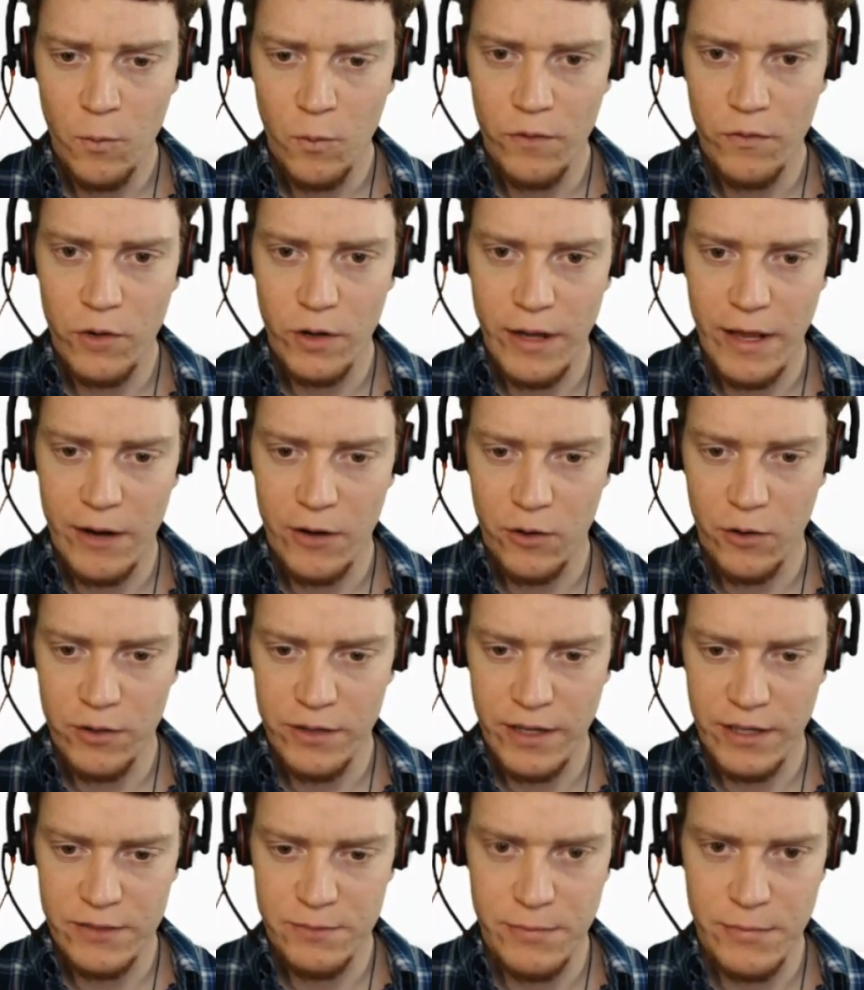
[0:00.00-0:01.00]
We've got our
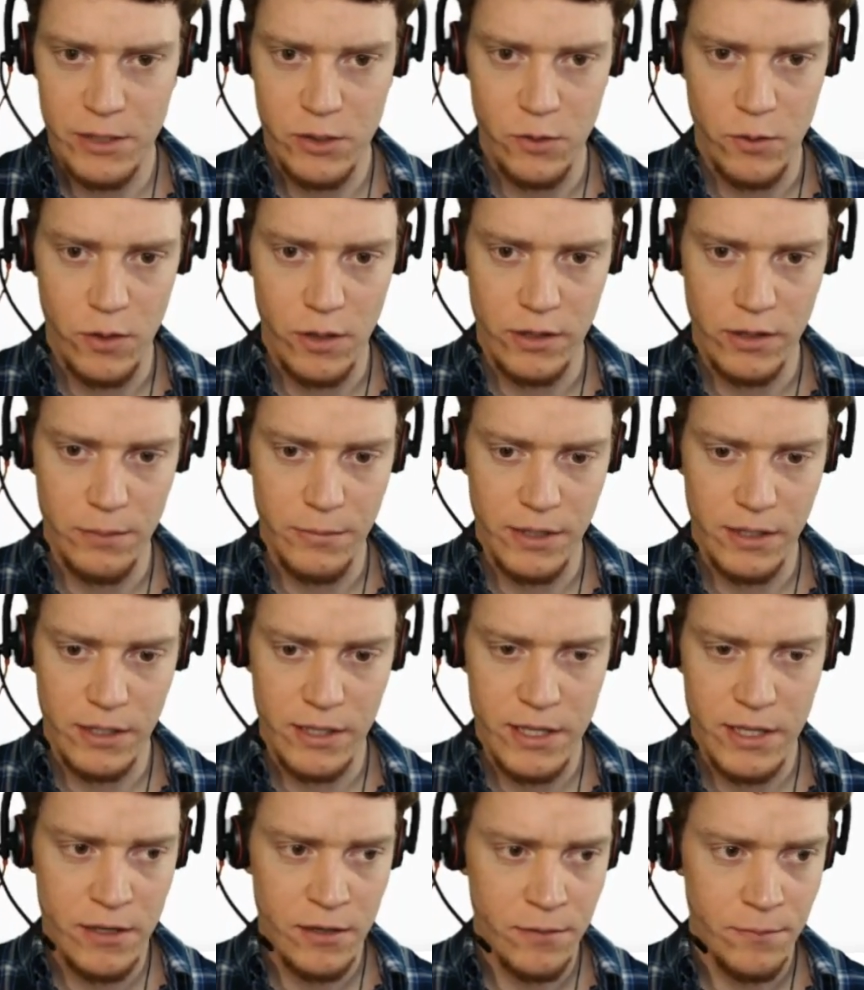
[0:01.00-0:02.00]
context menu in the middle
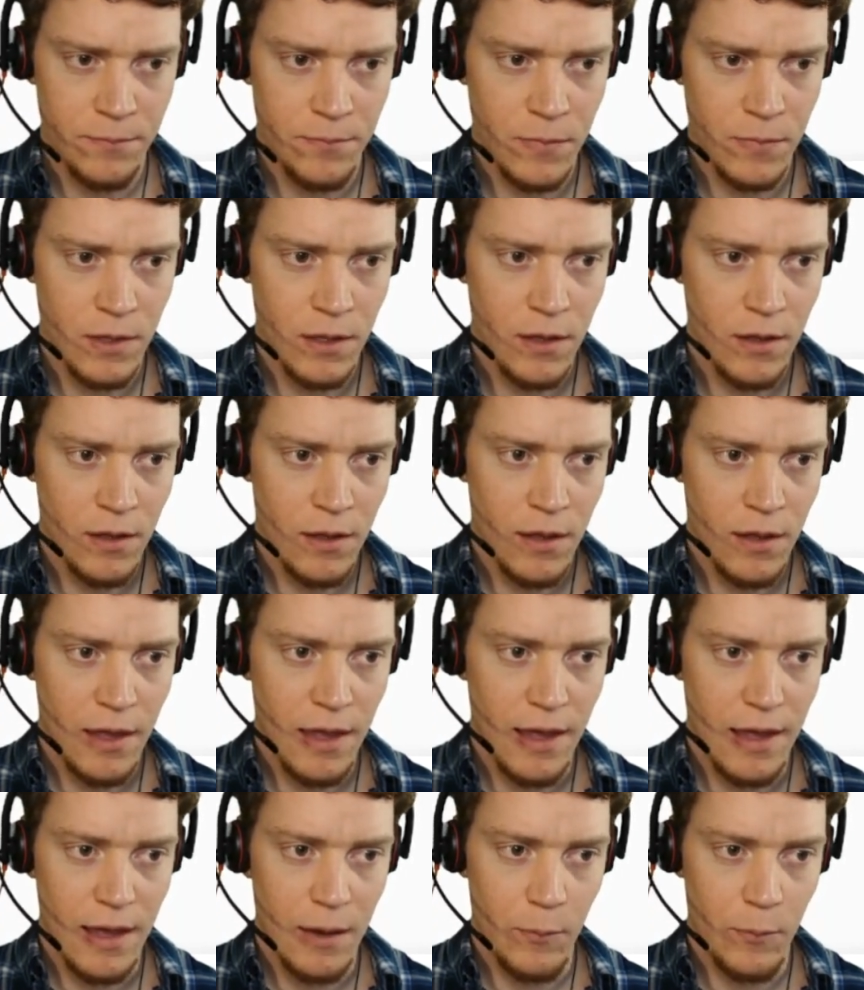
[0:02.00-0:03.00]
here.
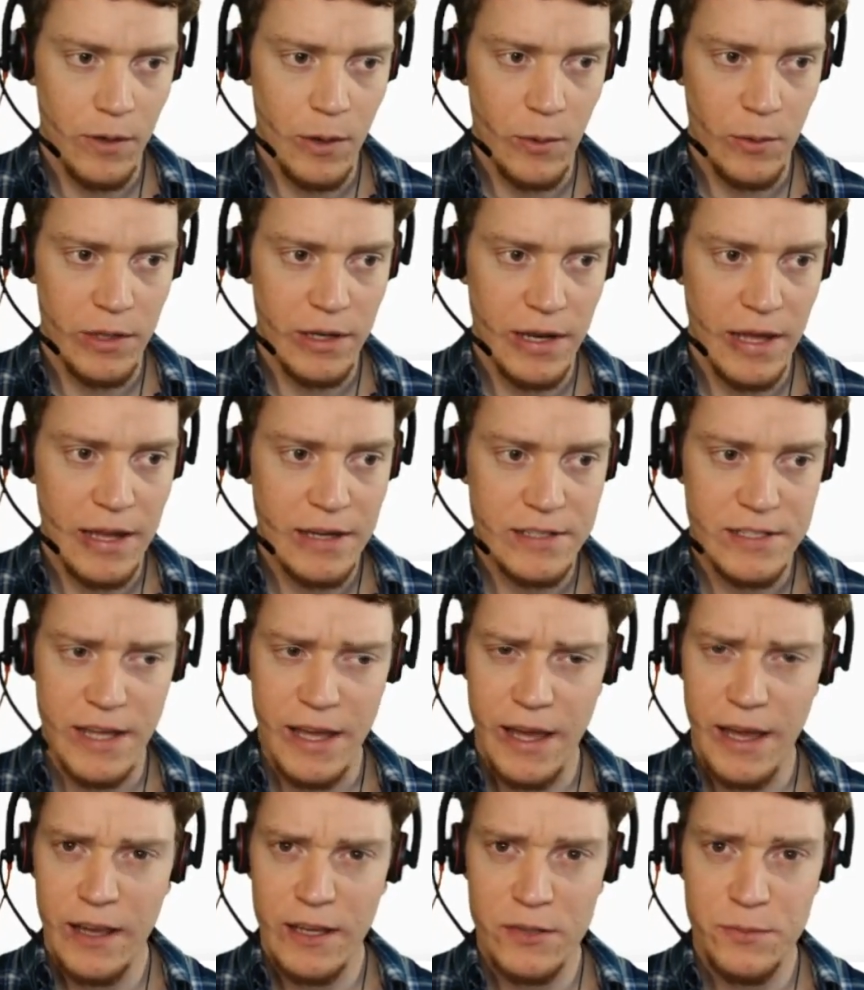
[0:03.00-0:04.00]
We now can add
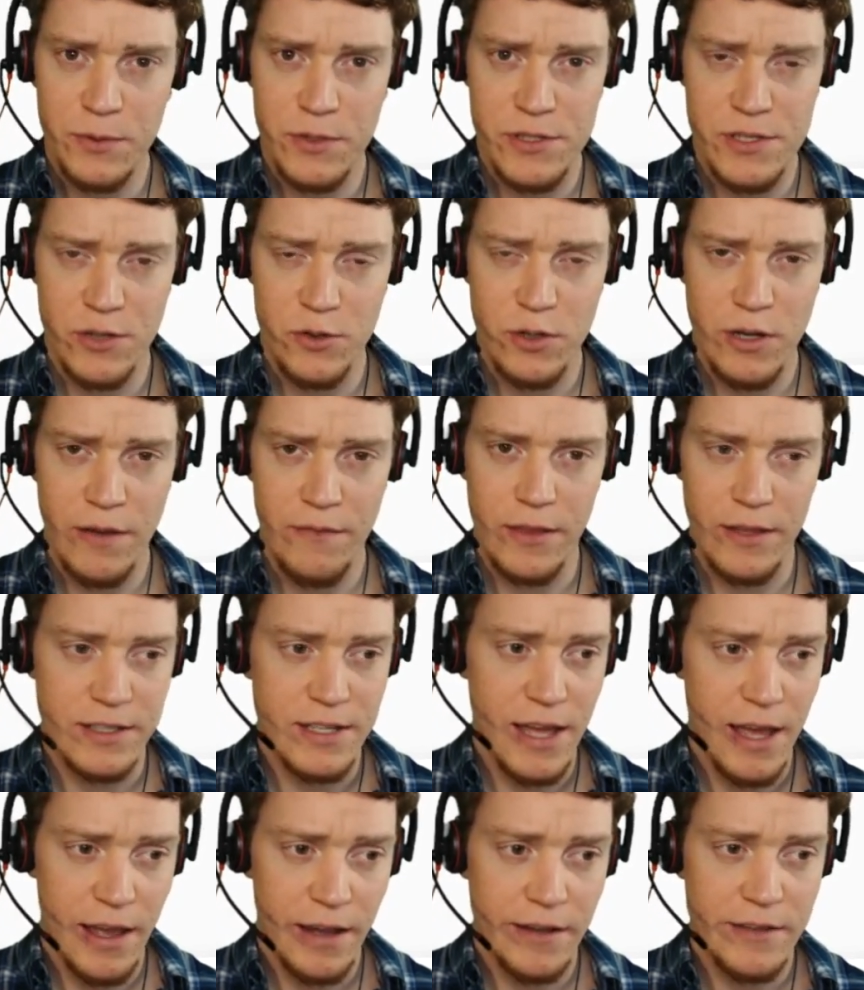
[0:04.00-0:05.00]
tags because I do have the
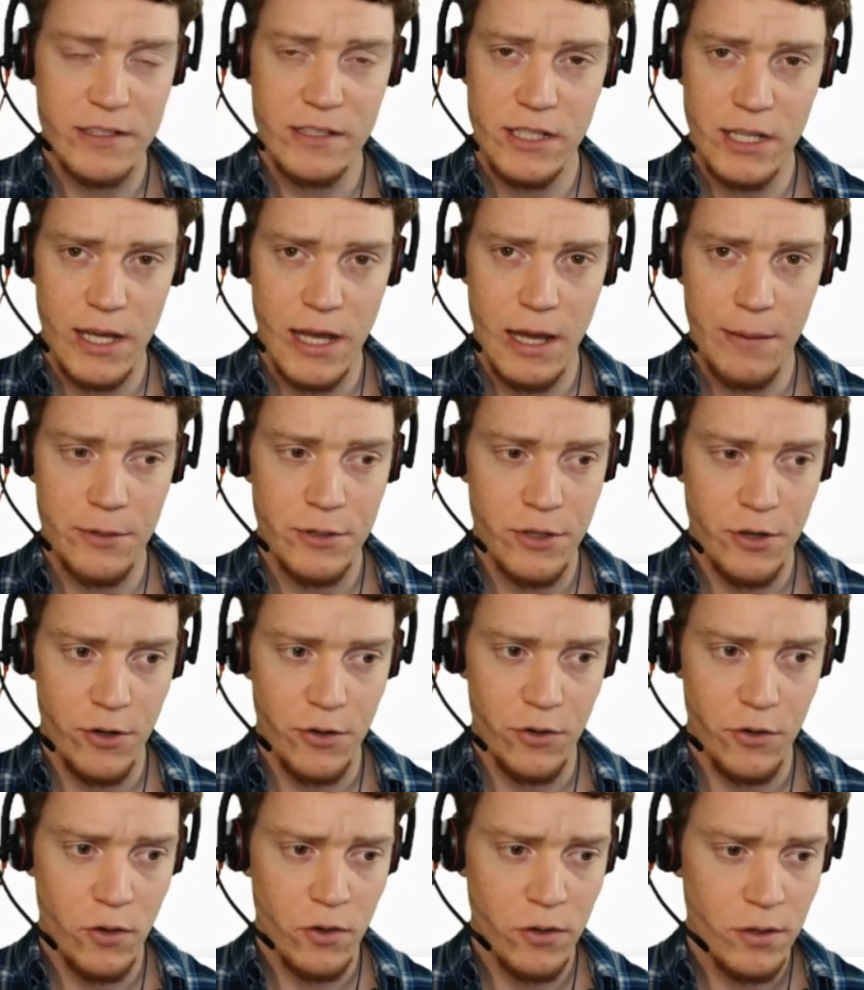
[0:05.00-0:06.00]
tags ClickUp
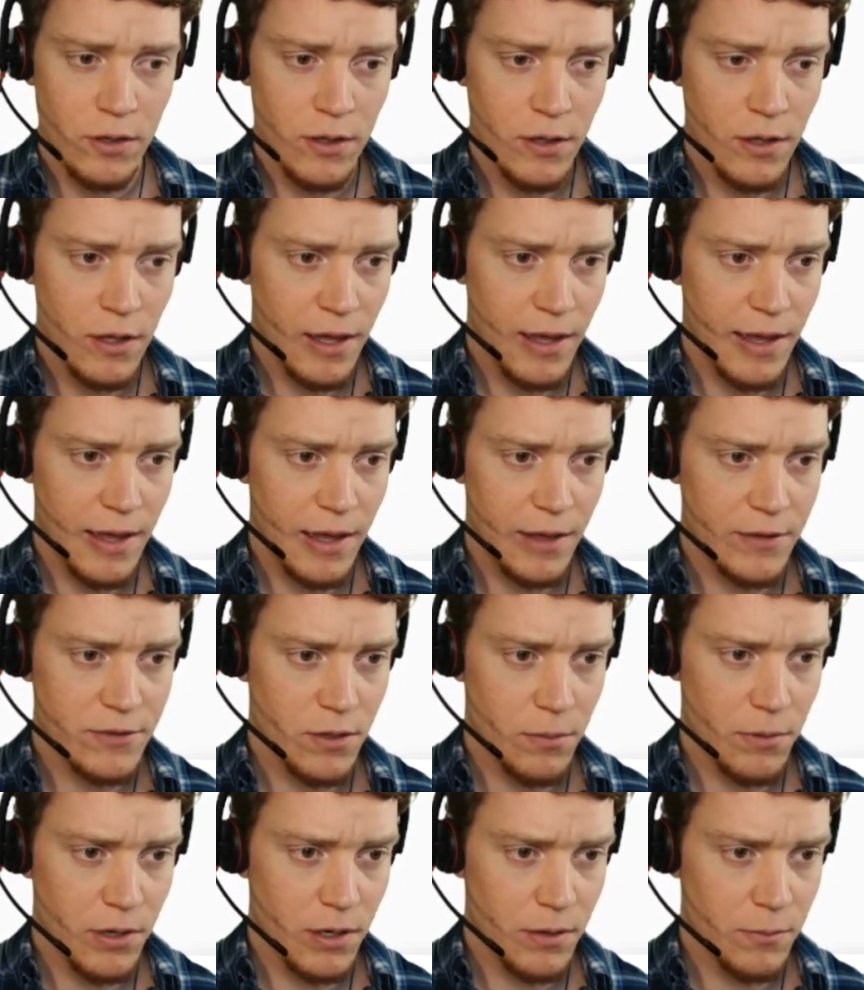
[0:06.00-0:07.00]
turned on.
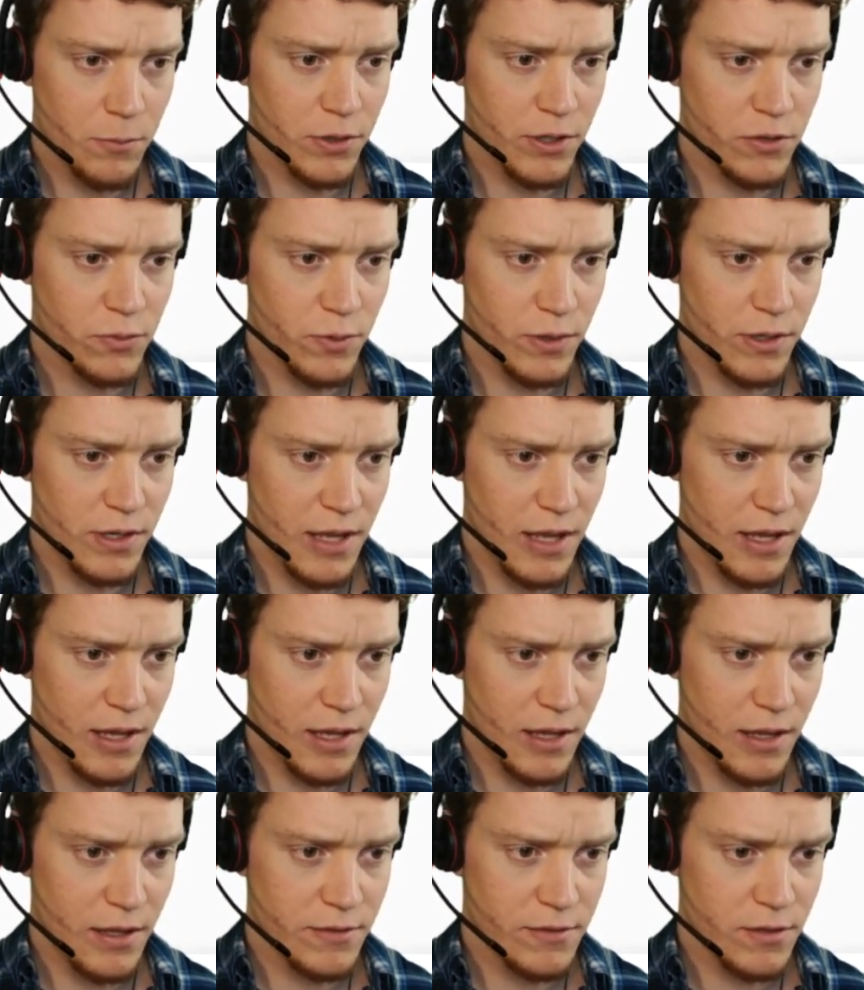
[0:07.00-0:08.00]
So I'm going to put this one
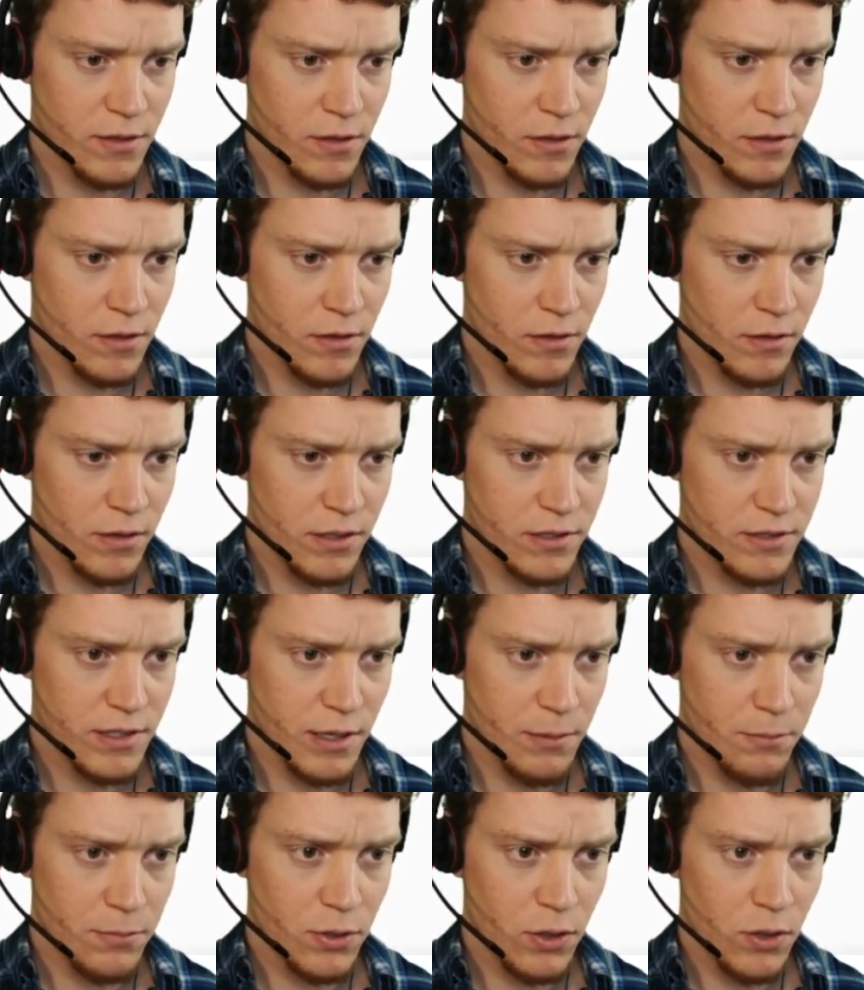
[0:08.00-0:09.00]
as, let's
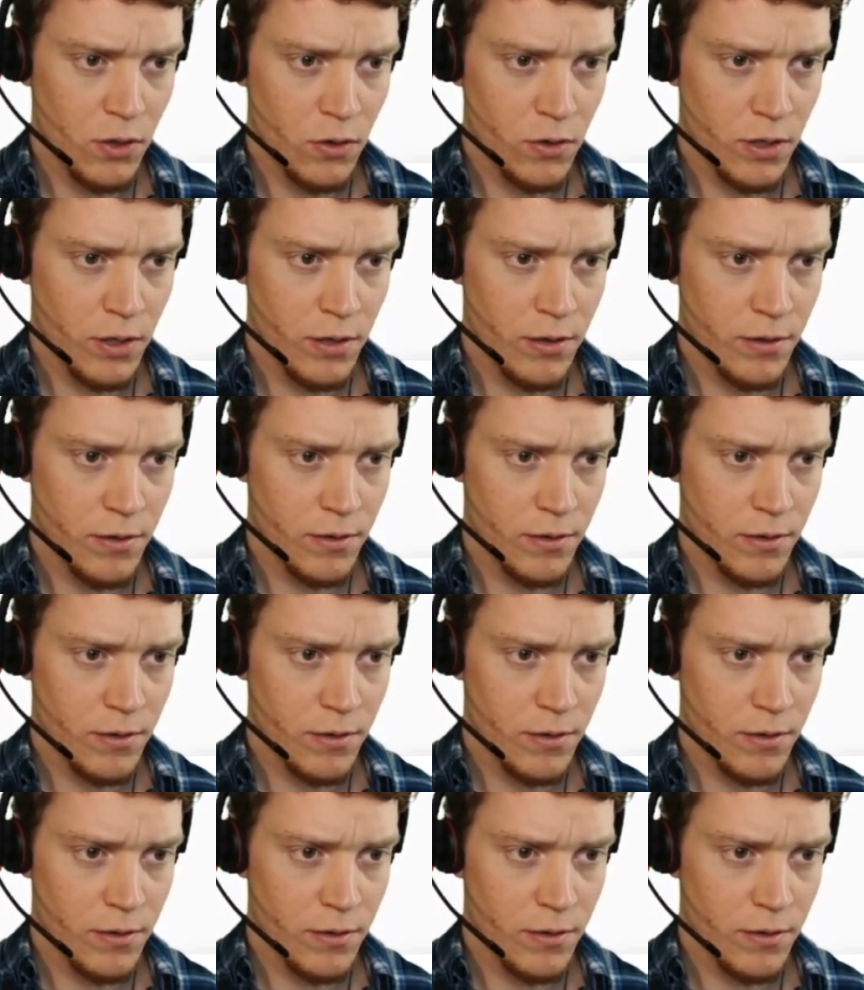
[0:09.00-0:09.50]
say, blog,